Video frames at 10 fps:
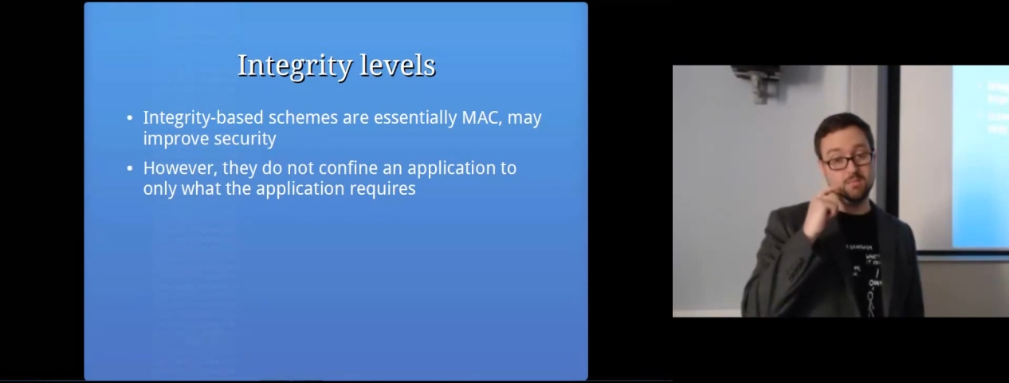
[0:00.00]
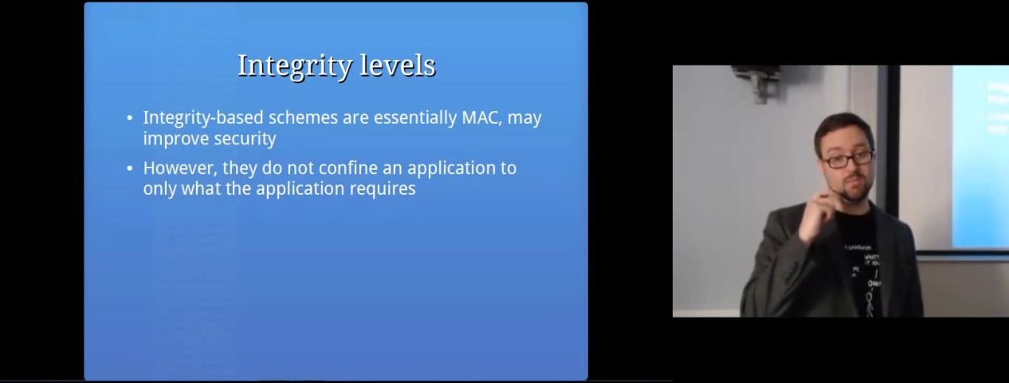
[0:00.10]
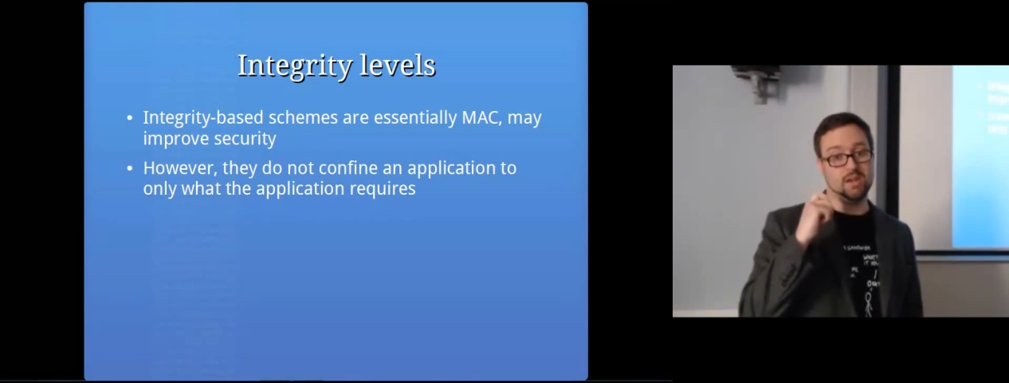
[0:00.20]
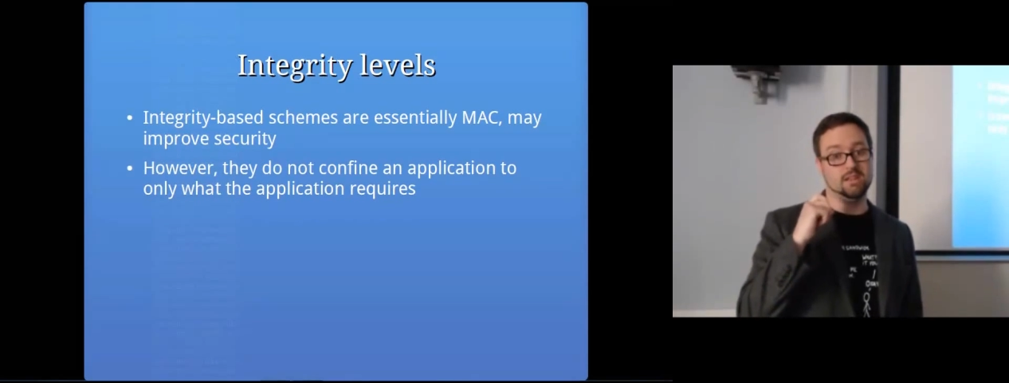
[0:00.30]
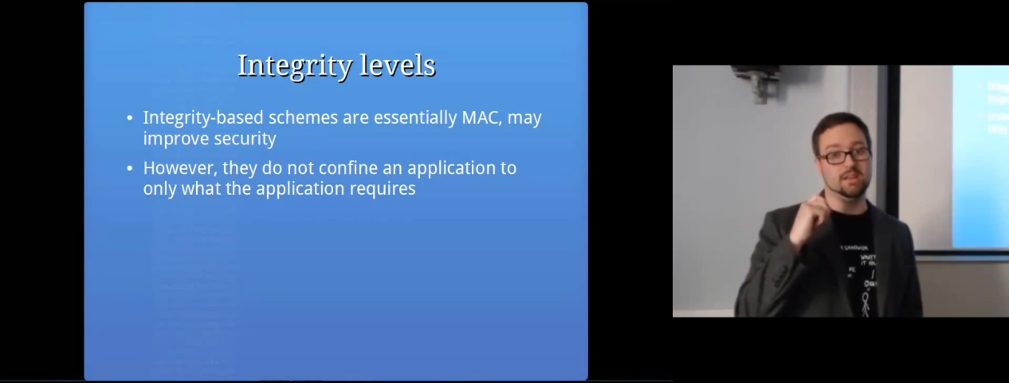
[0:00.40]

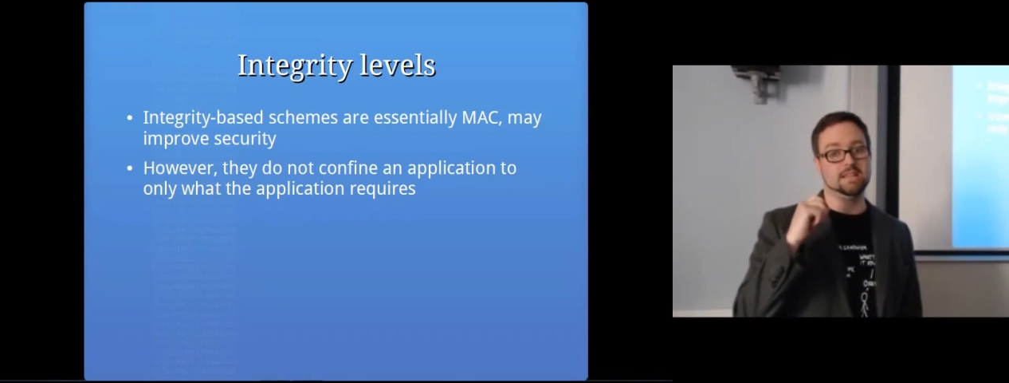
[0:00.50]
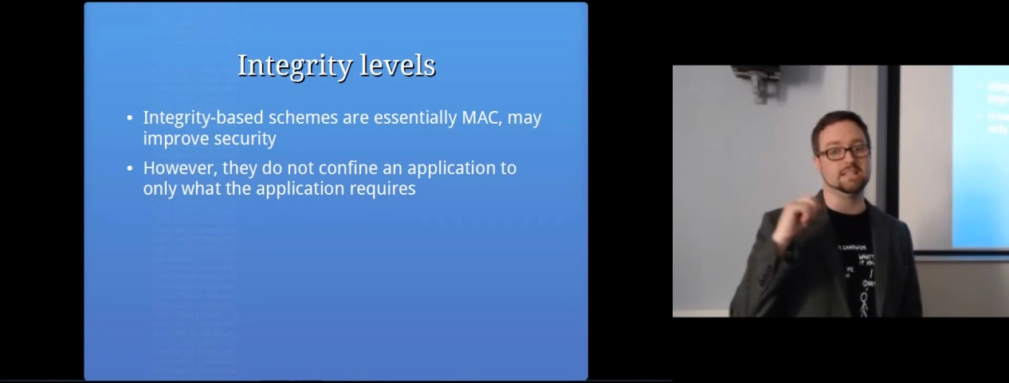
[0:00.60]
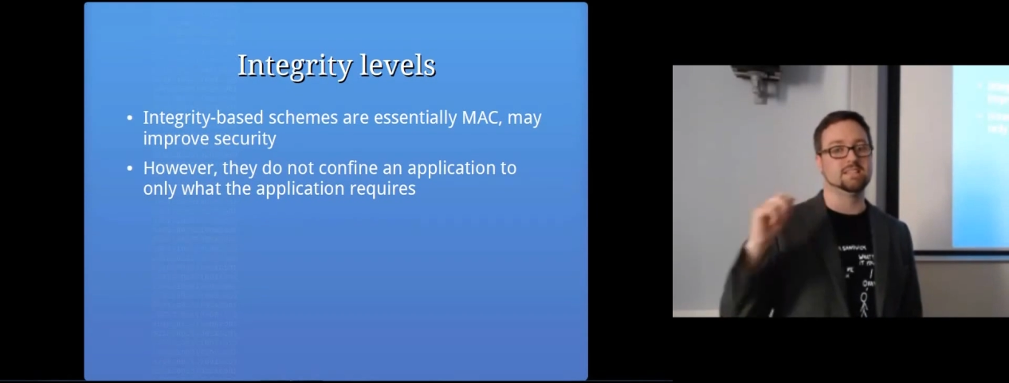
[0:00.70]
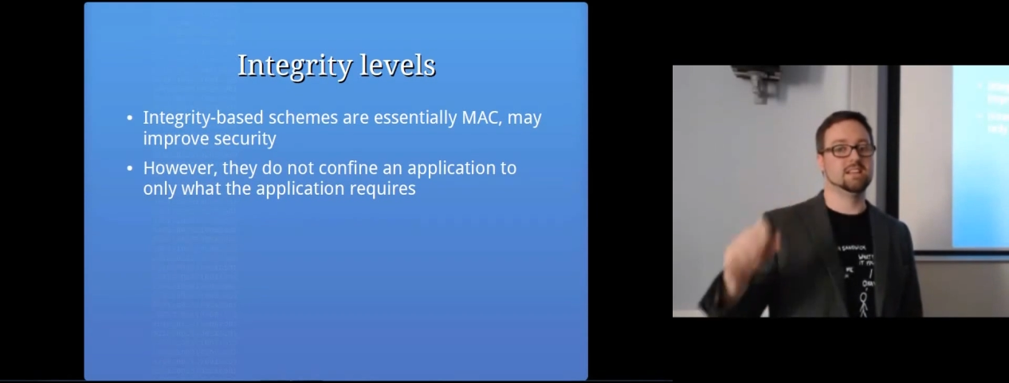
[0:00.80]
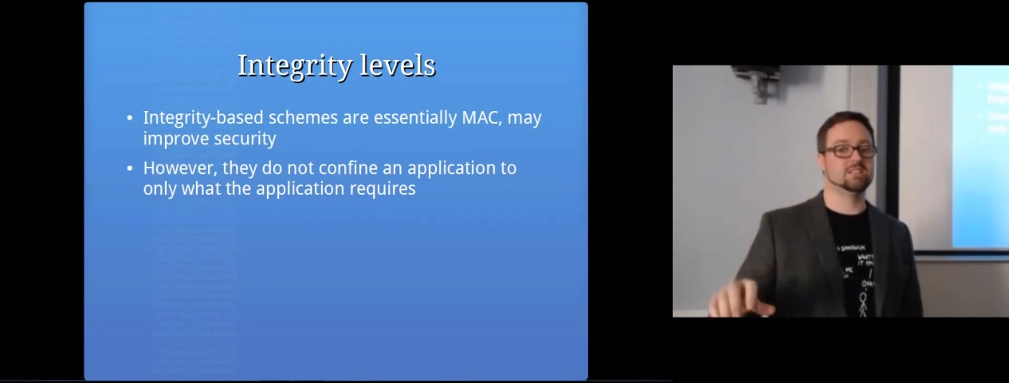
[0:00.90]
but it
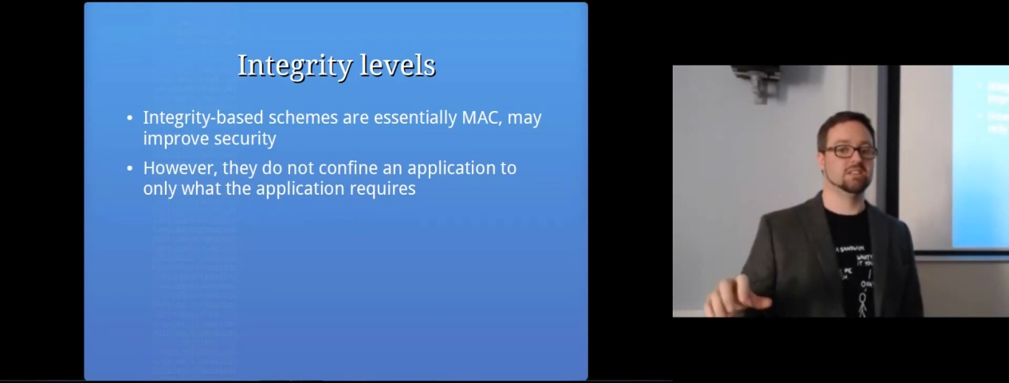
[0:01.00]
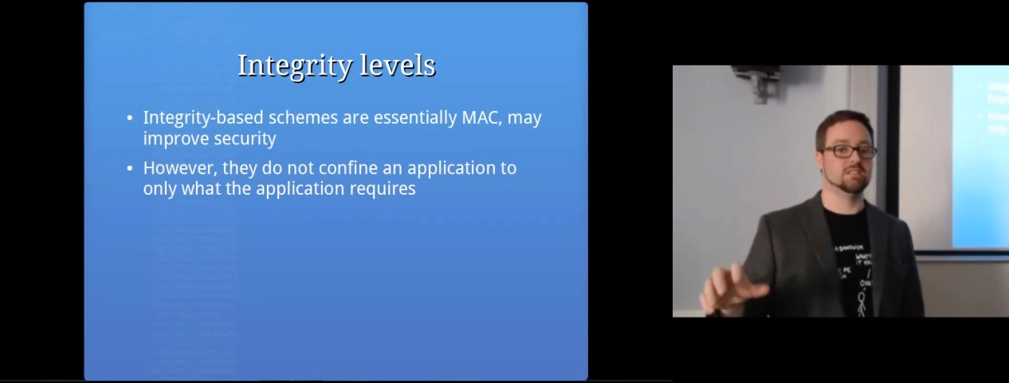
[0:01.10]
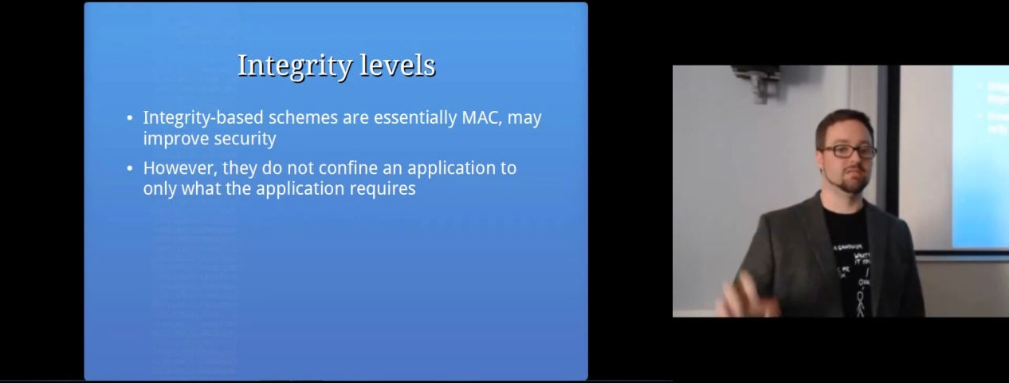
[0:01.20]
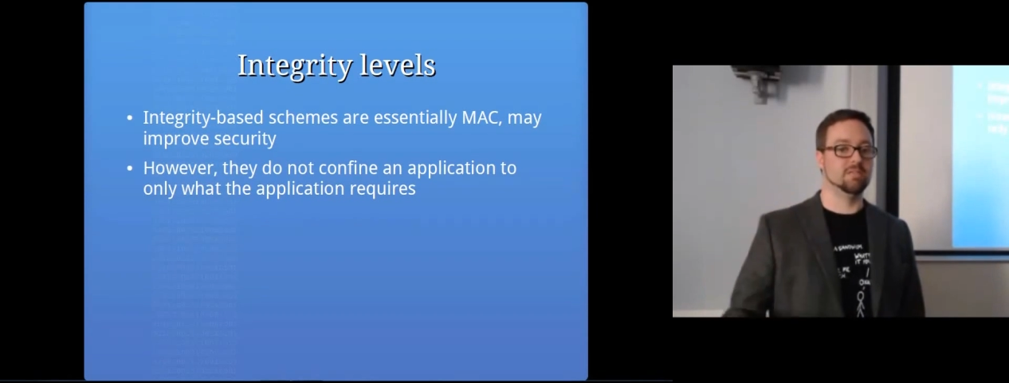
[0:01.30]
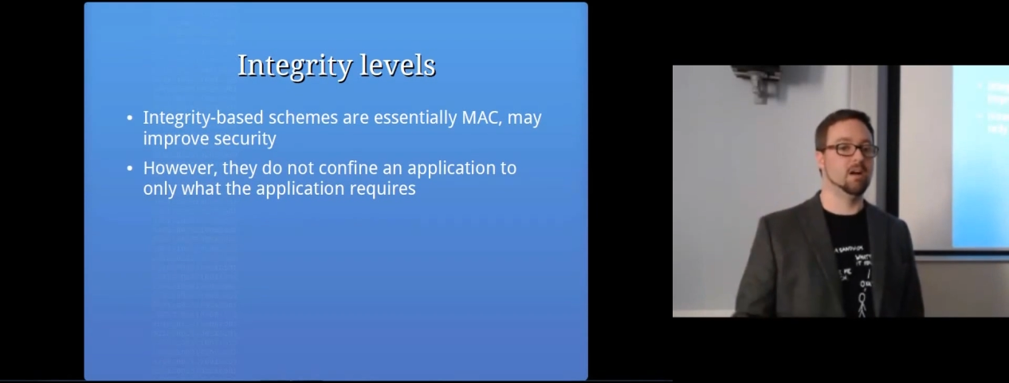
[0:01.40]
doesn't actually
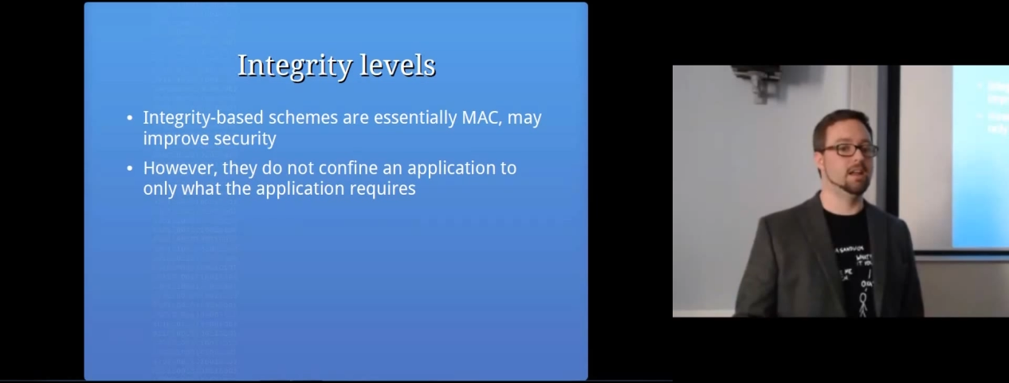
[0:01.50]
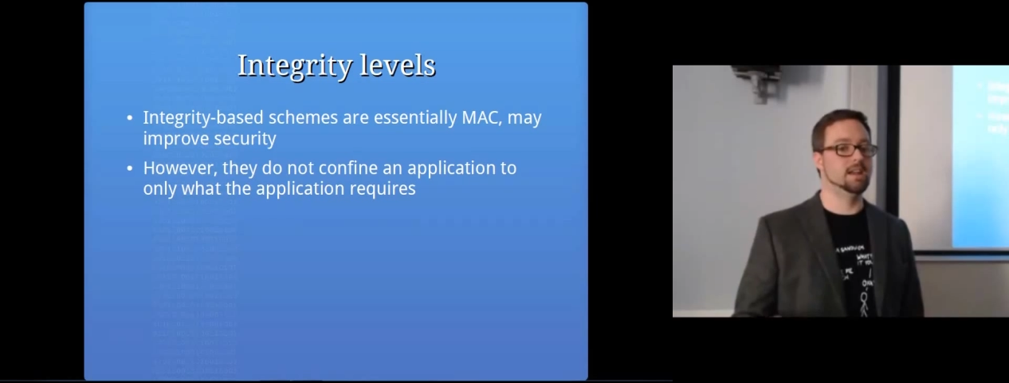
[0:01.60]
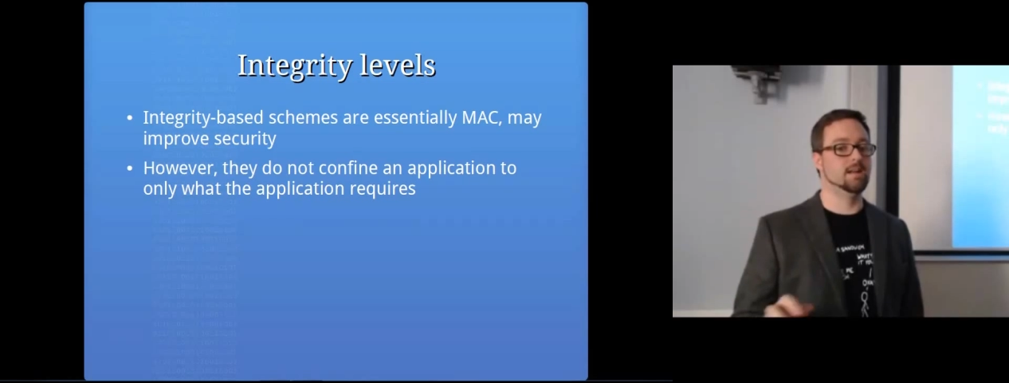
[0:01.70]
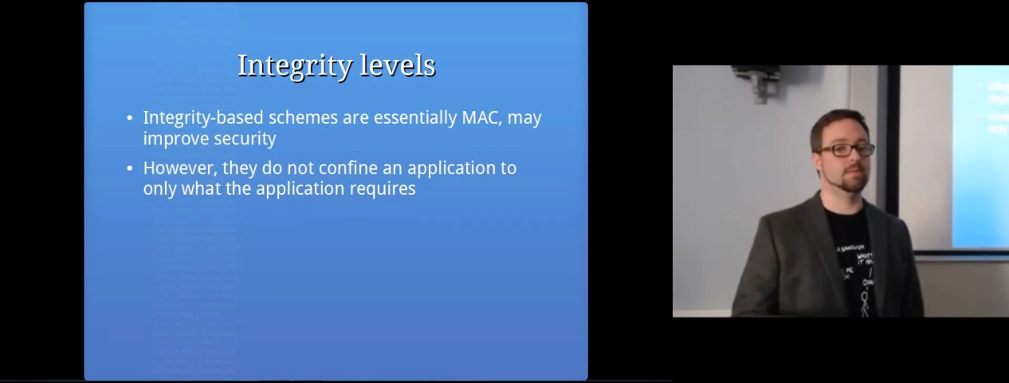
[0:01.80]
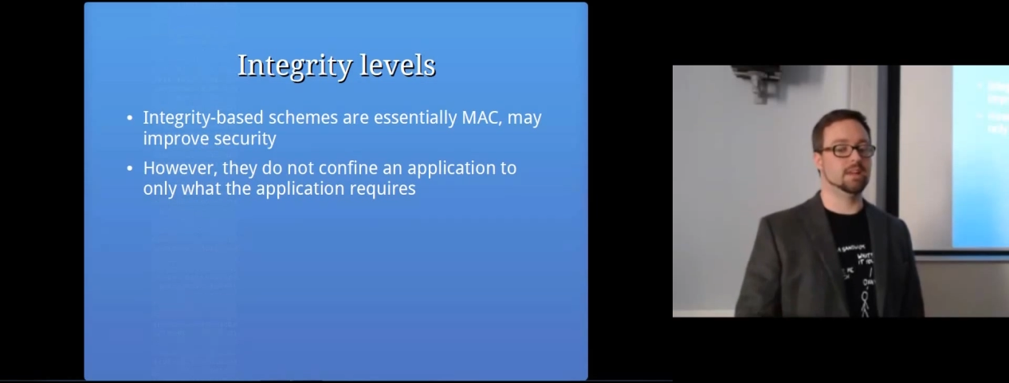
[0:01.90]
confine an
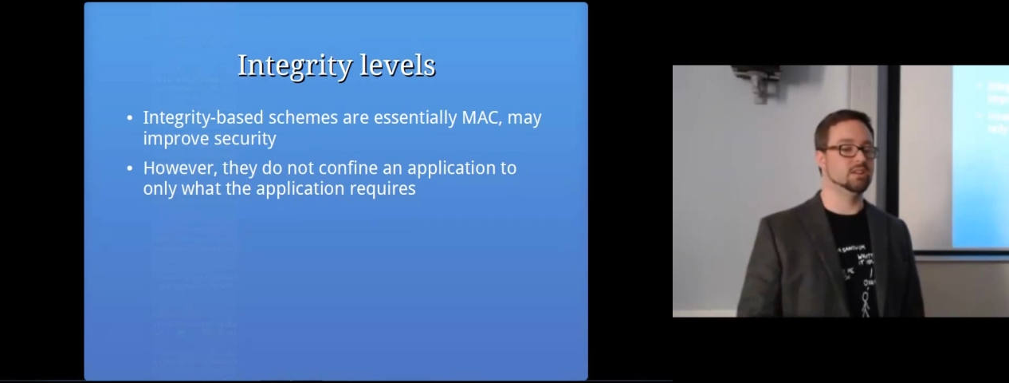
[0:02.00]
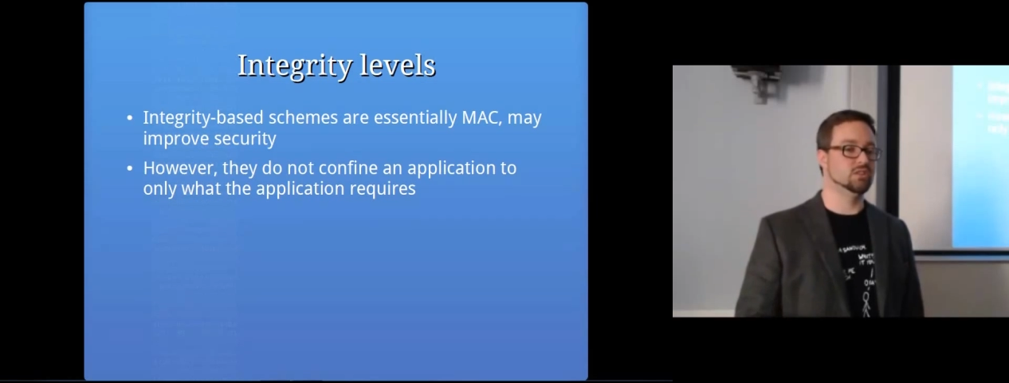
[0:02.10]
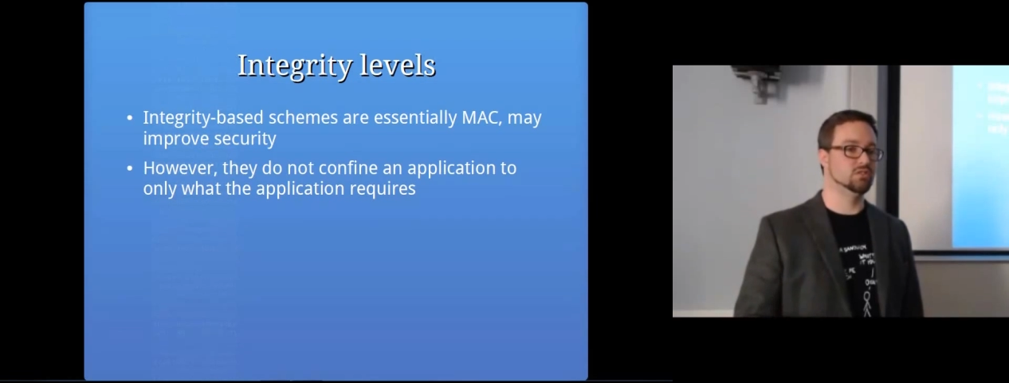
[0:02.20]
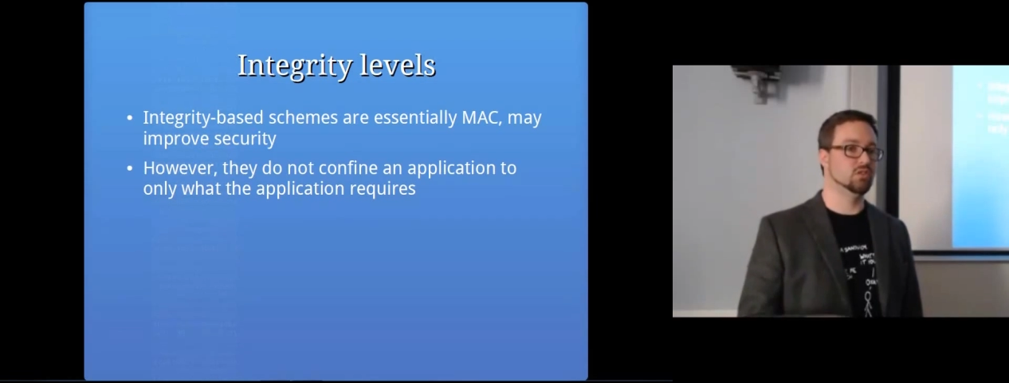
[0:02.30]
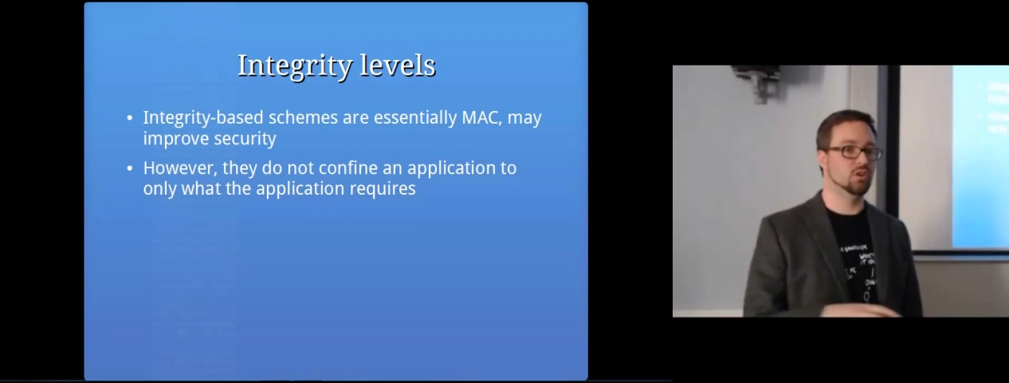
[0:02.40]
application to